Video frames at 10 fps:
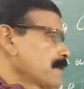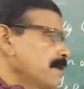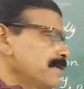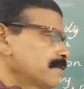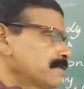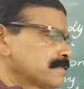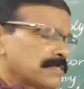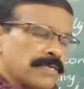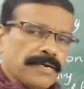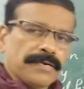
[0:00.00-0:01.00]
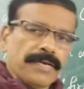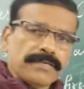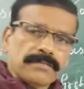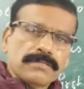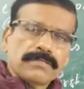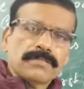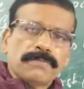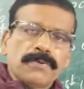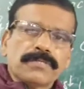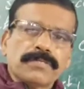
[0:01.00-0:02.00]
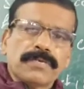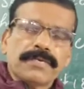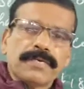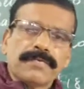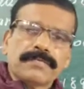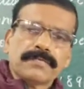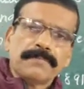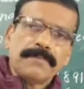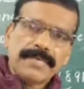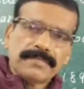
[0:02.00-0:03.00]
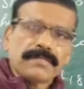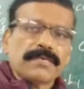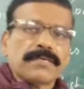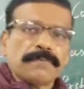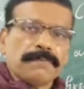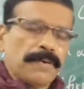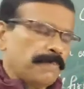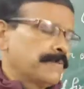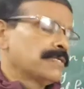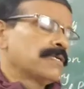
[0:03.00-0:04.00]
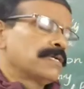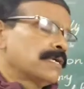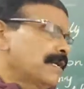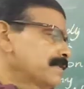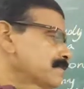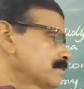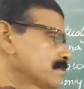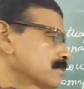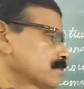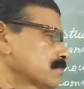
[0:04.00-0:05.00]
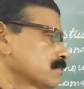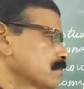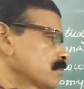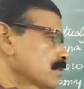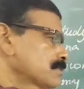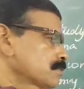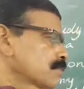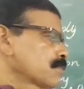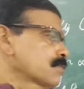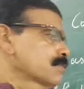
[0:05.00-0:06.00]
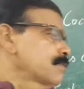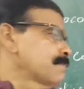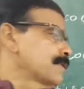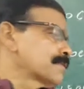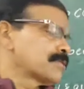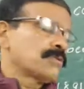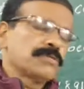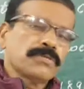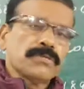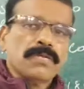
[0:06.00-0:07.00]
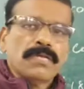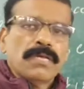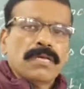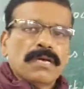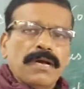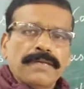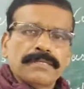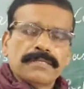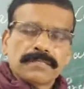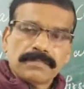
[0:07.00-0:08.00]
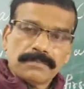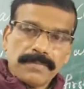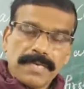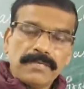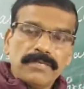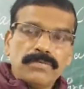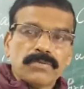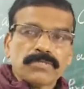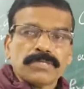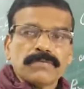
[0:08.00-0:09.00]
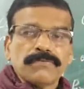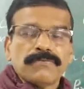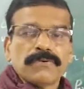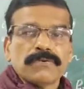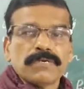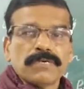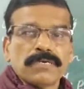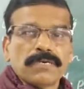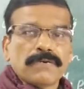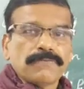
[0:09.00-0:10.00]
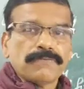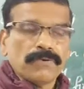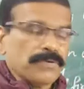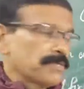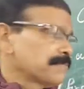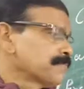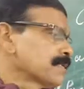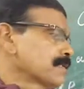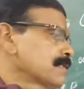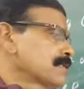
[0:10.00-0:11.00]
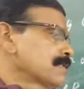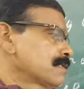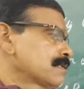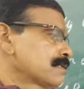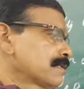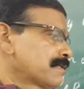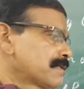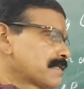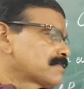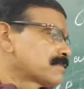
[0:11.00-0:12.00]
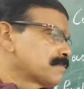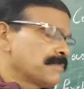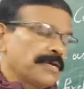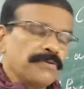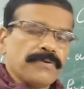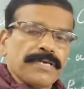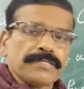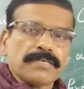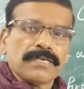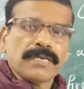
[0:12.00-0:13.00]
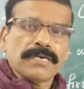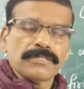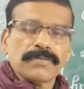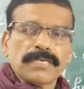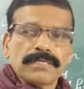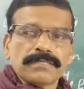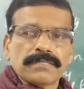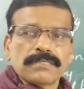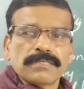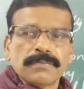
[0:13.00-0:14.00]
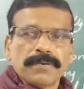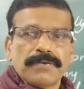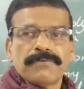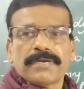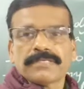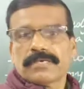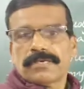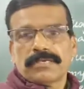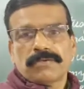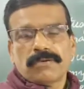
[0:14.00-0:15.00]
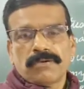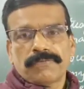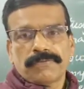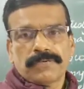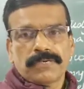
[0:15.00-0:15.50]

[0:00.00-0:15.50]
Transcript: and this pods contains beans and pulp, and this is known as cocoa butter also. And this is mainly used for drugs manufacturing as well as in the manufacturing of